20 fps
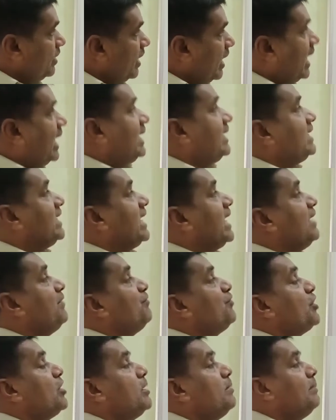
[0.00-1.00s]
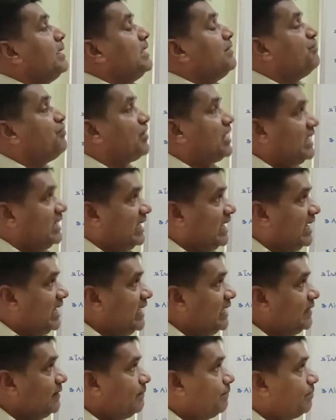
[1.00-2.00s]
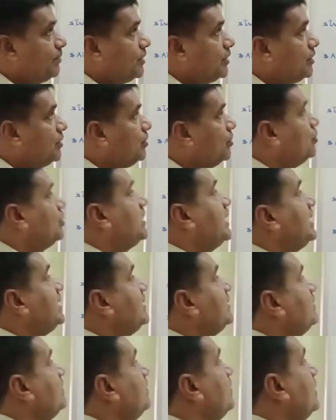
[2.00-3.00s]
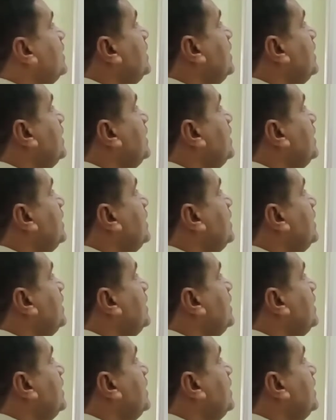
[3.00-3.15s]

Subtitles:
and environment friendly. Noted.